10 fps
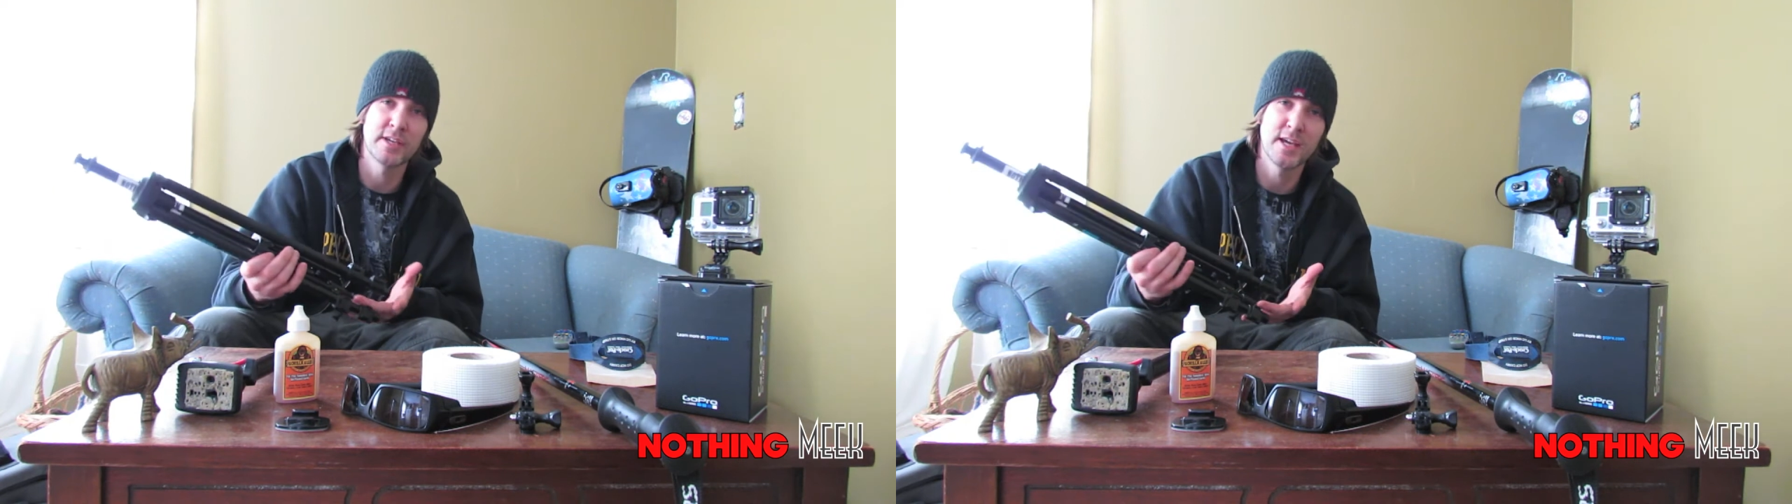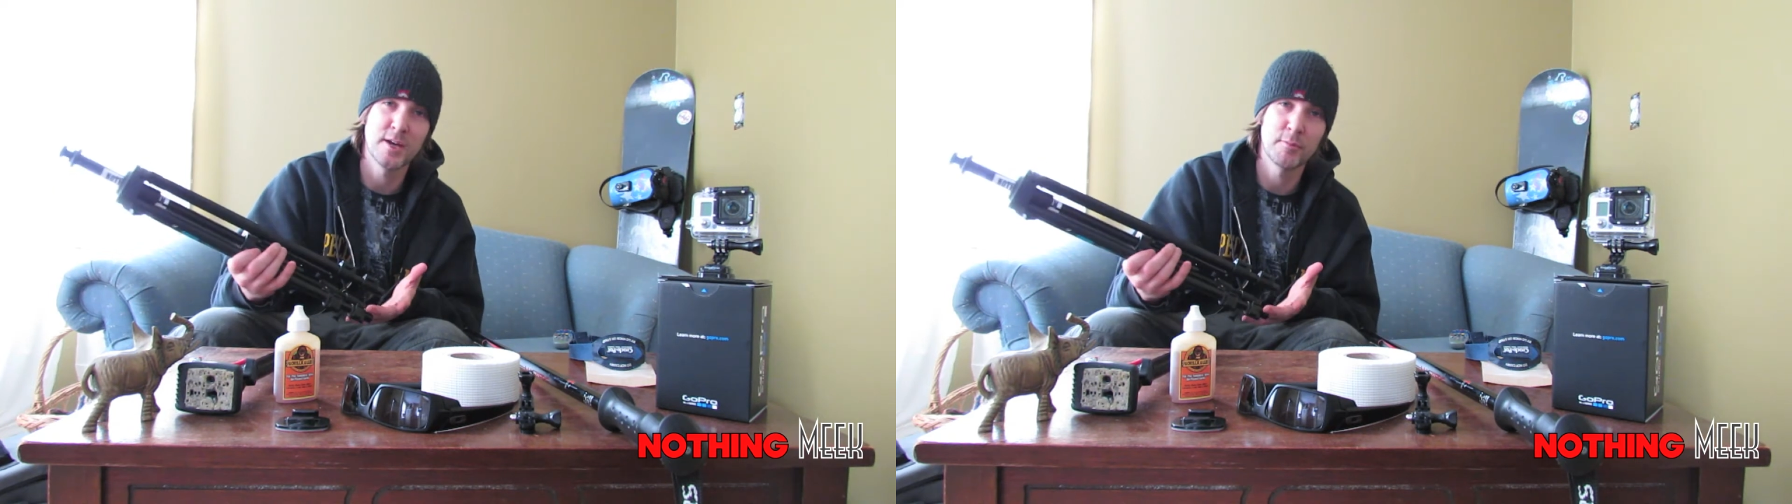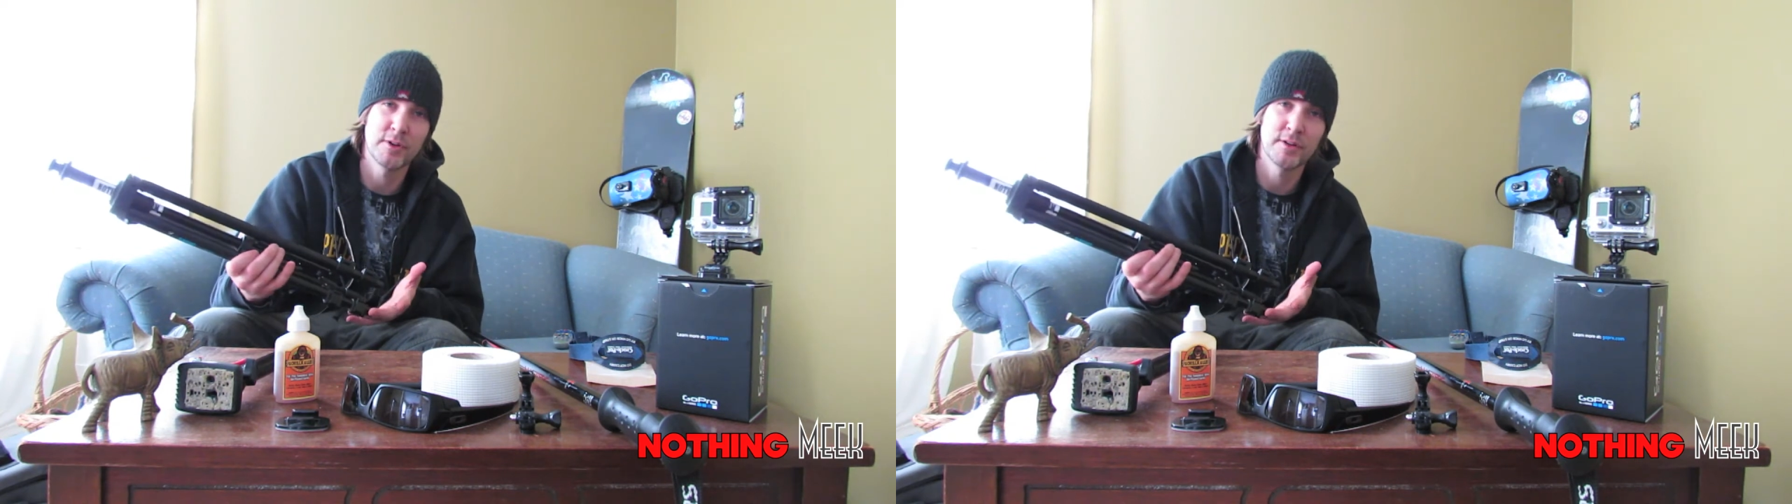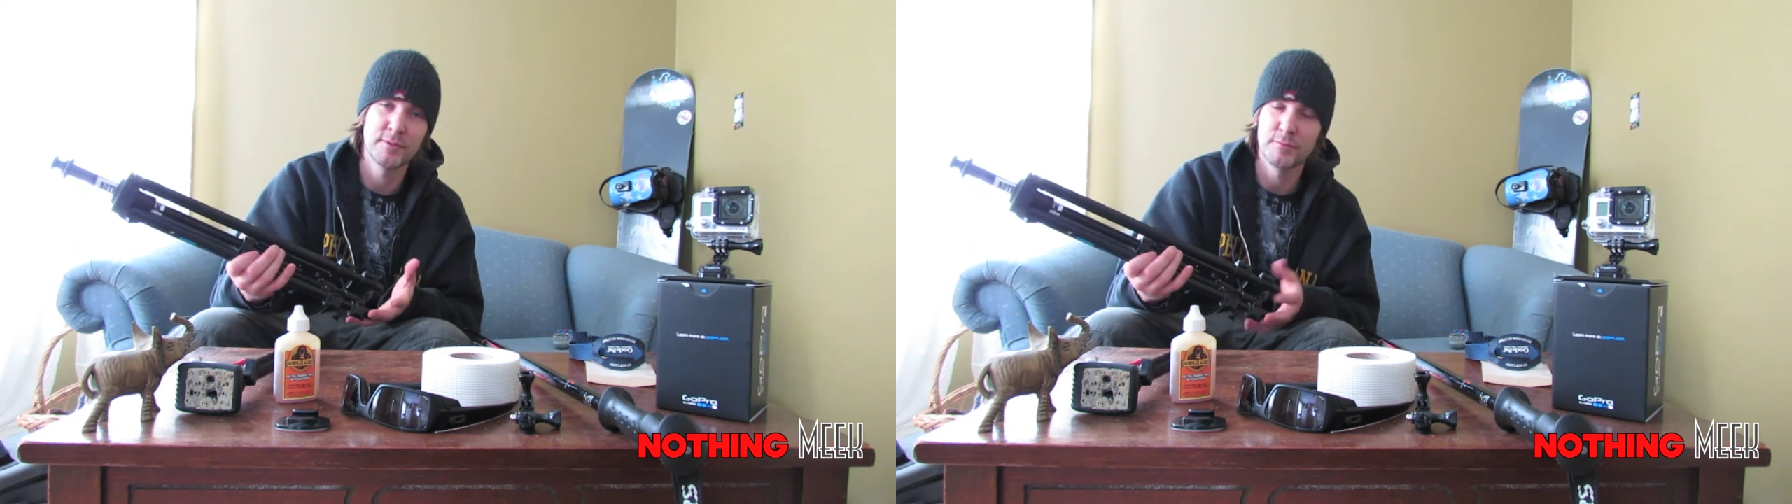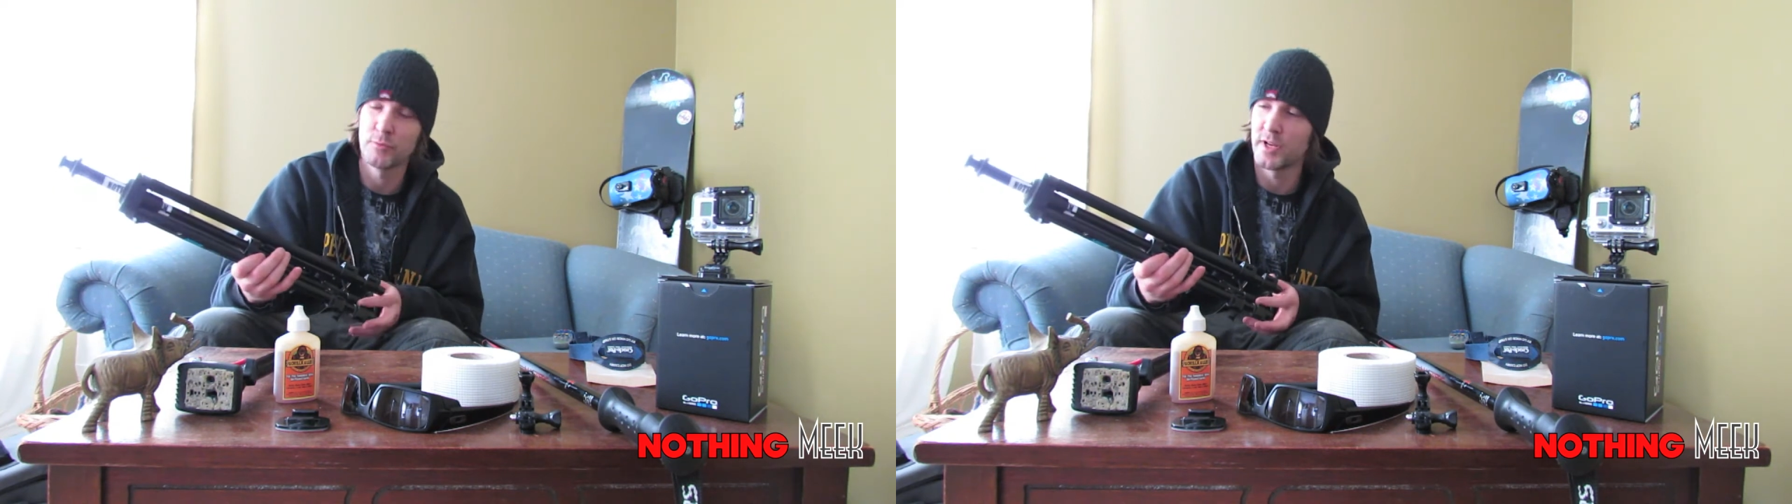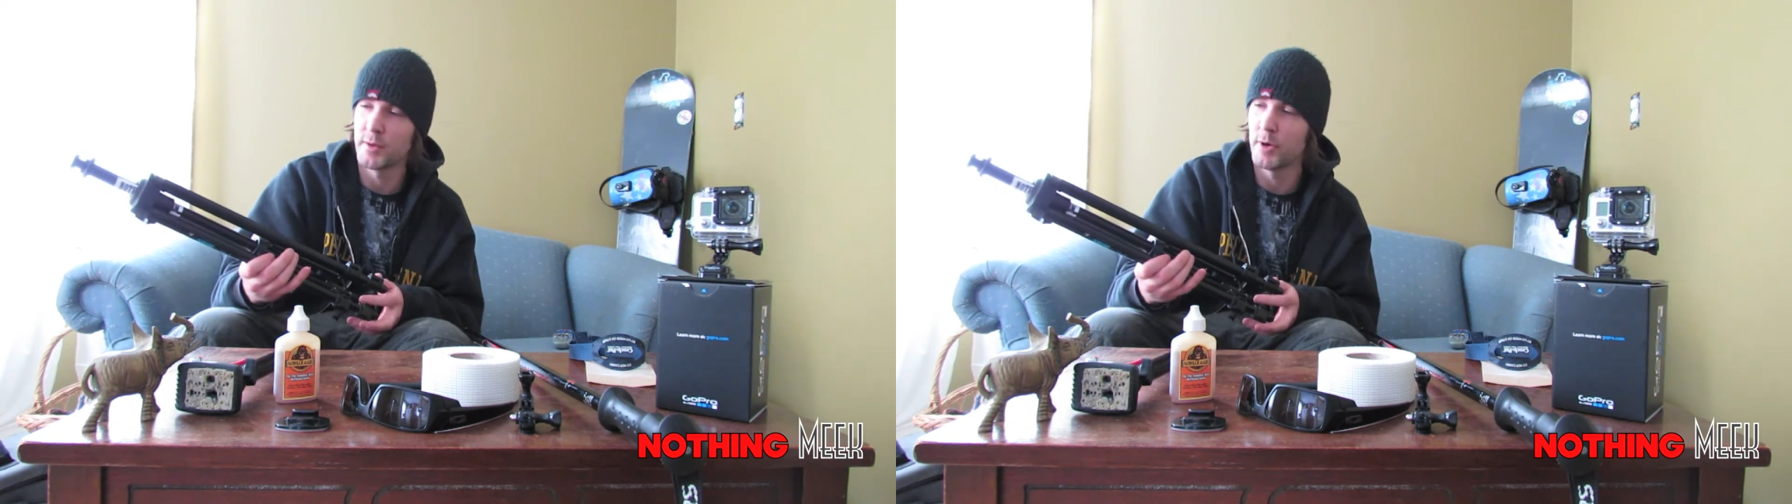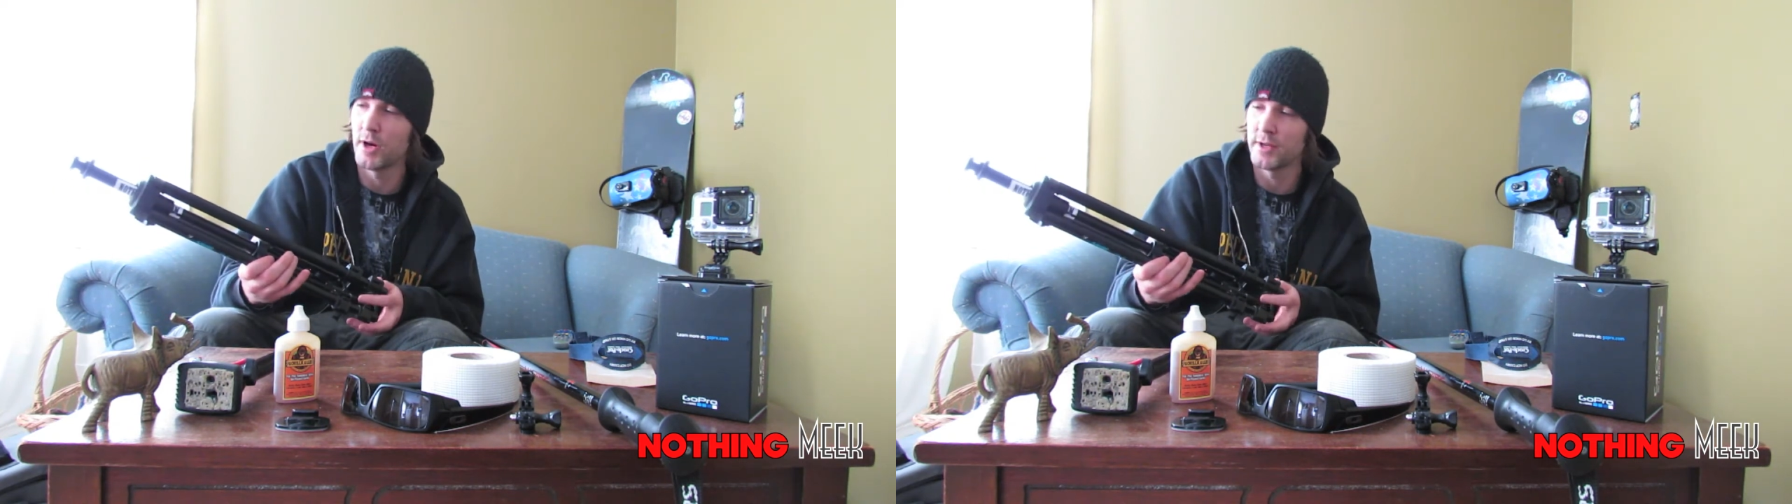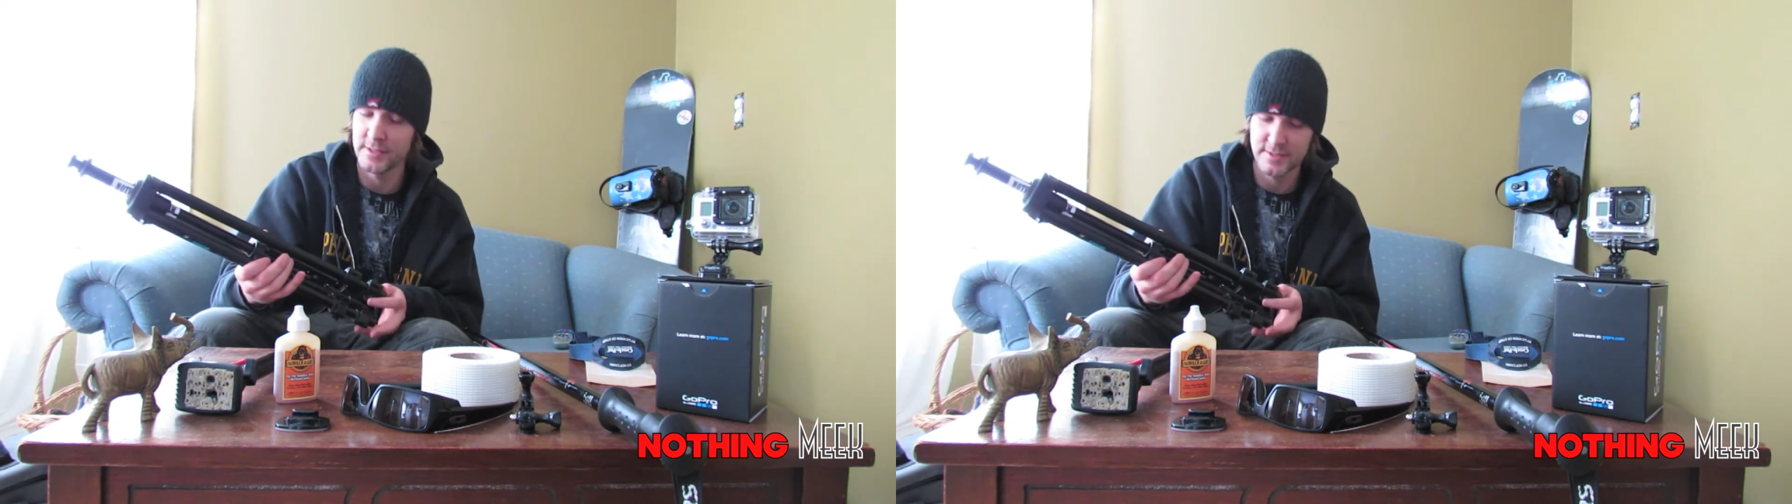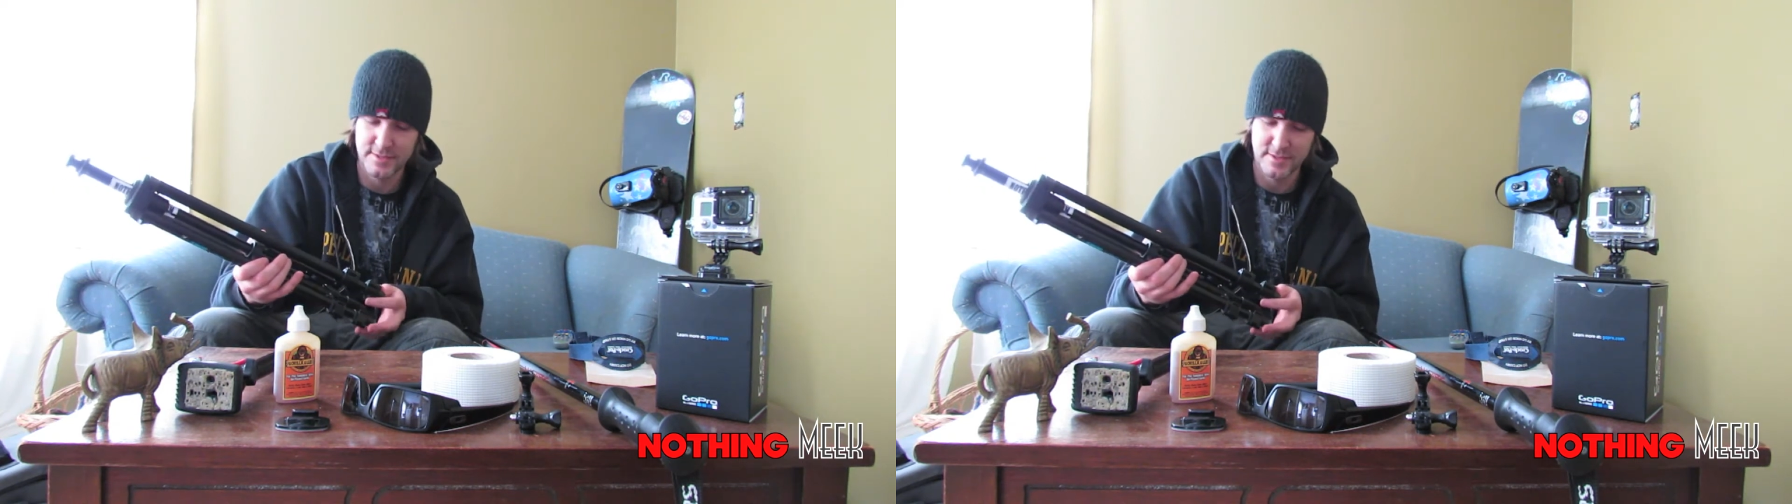camera when I bought it.